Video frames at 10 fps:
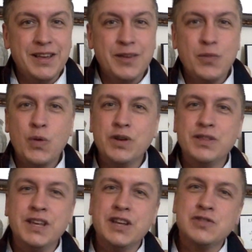One of the
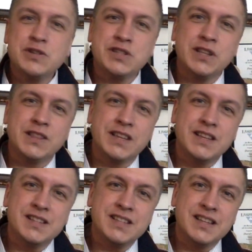interesting
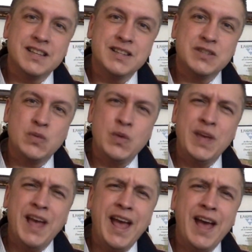things is we
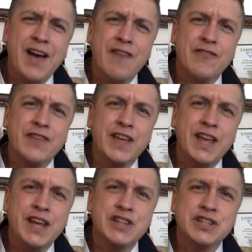have
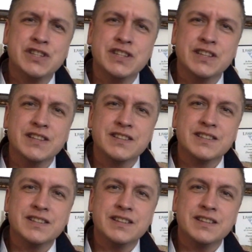agencies,